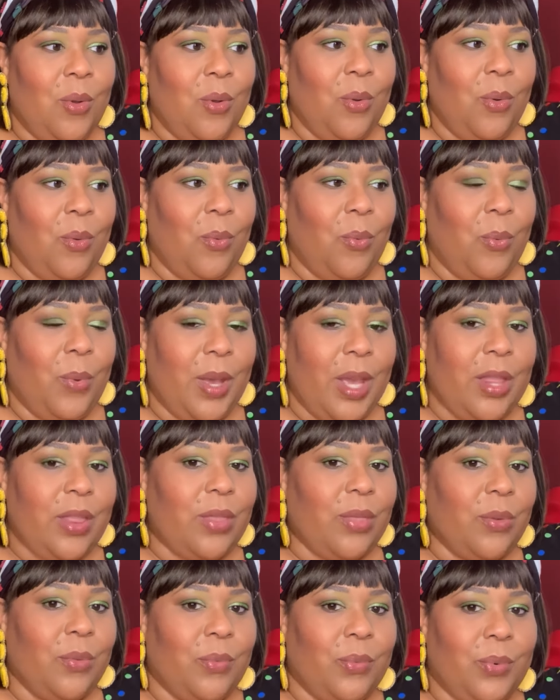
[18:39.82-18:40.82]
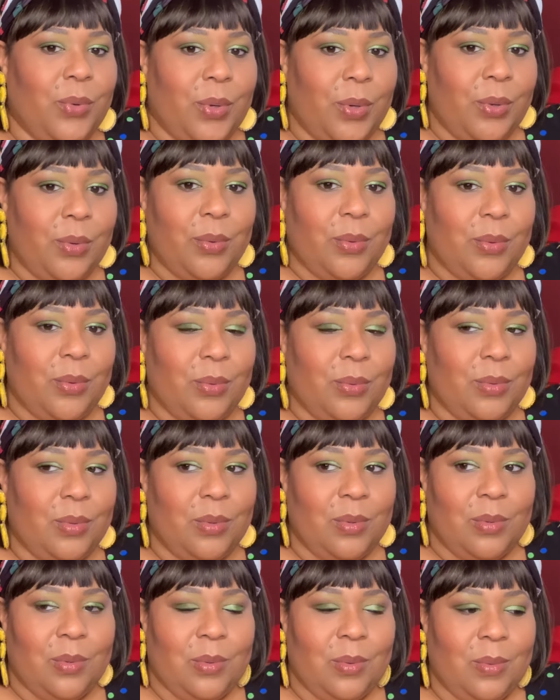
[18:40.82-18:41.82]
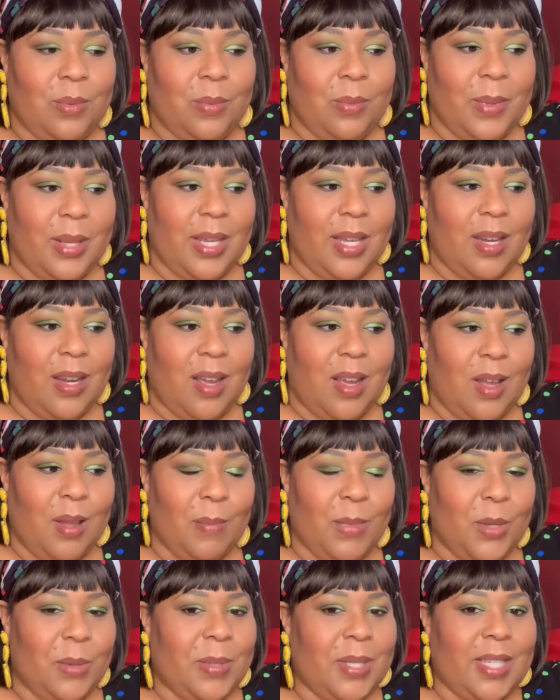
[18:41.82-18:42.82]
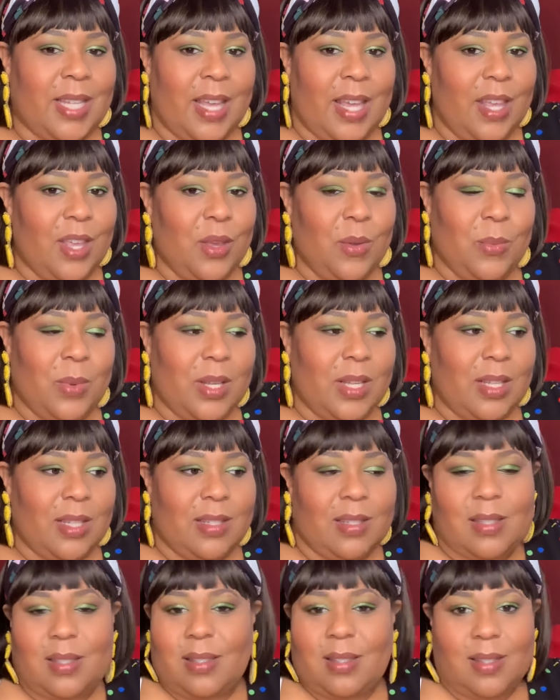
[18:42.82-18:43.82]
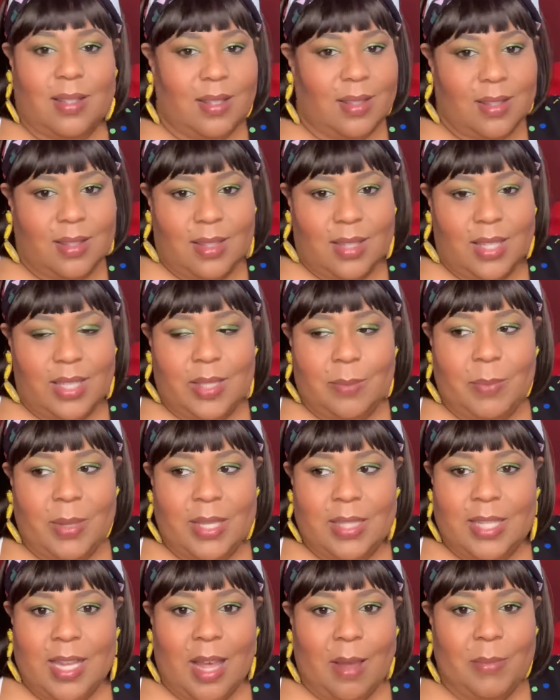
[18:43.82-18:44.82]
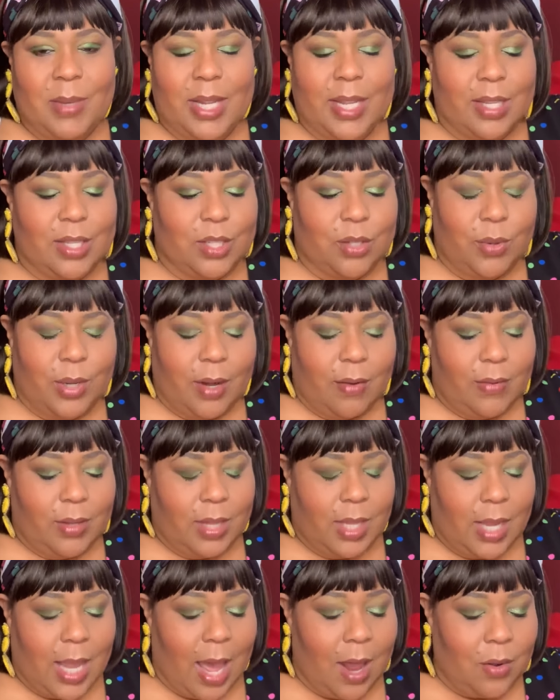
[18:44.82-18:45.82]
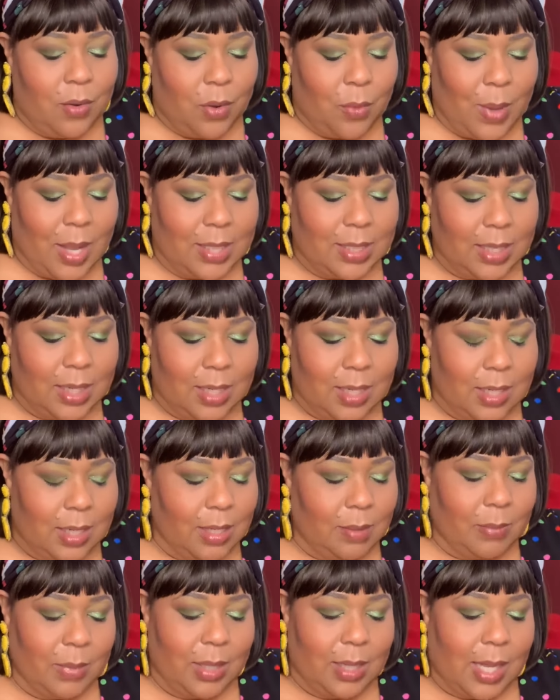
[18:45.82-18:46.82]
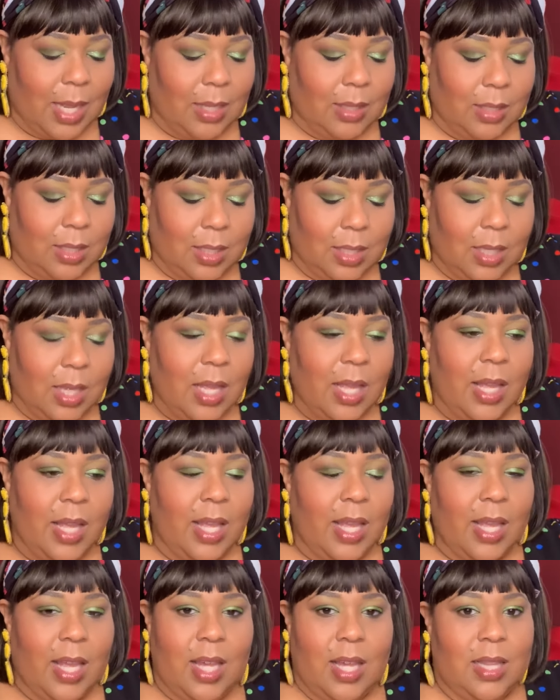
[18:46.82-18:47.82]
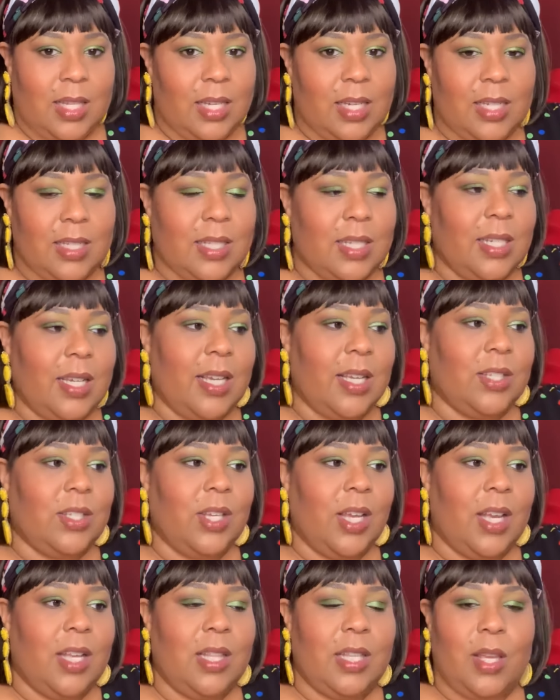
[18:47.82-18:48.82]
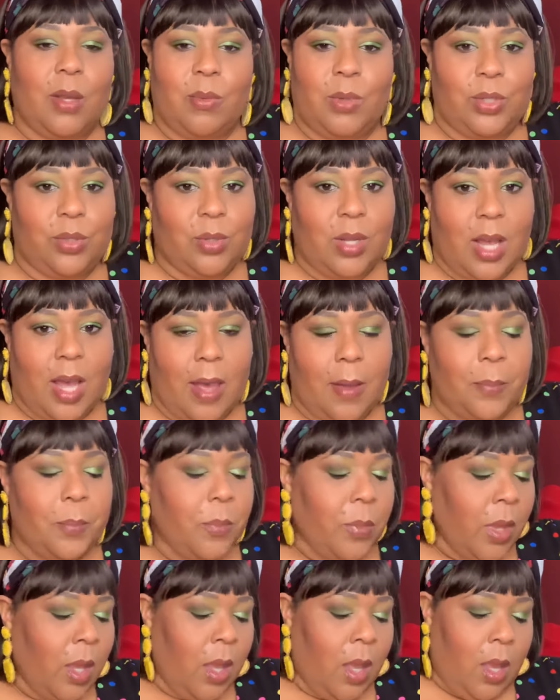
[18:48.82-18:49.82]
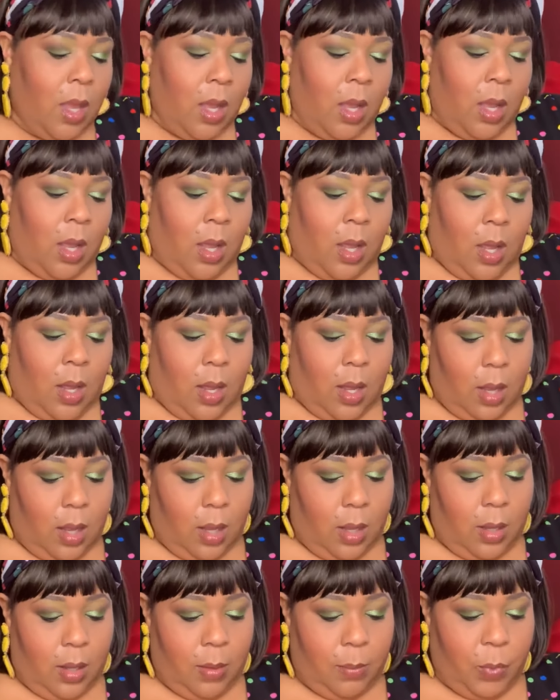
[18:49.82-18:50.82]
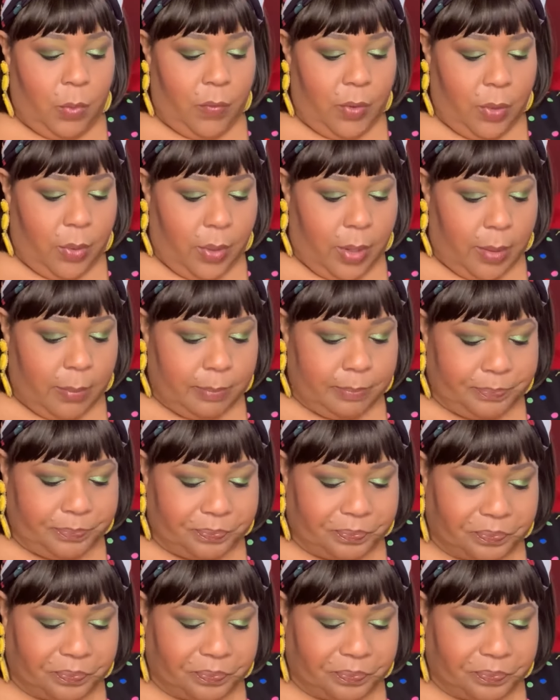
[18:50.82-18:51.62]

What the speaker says: with Ru when you said you was this big time dancer and everything. I don't know why Tina didn't be like, look, Elliot is a dancer. Elliot, what you got? Moving on.